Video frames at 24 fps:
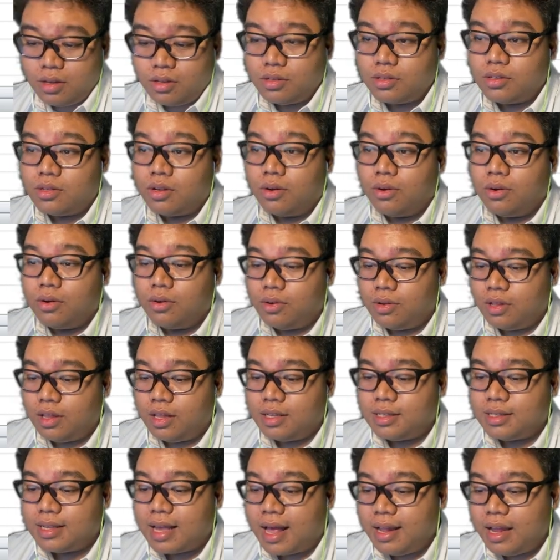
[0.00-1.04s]
So
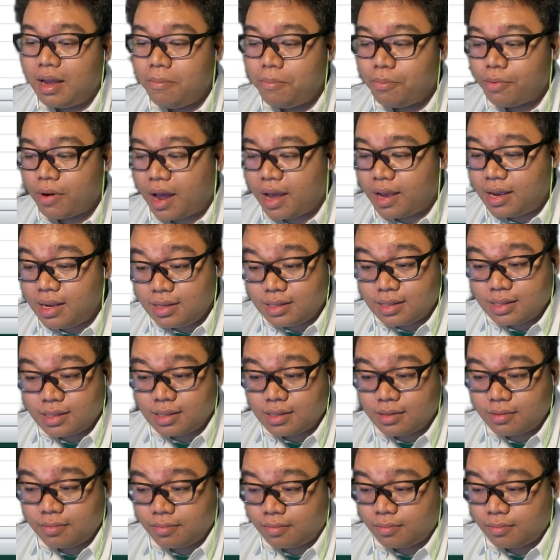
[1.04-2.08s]
the selling price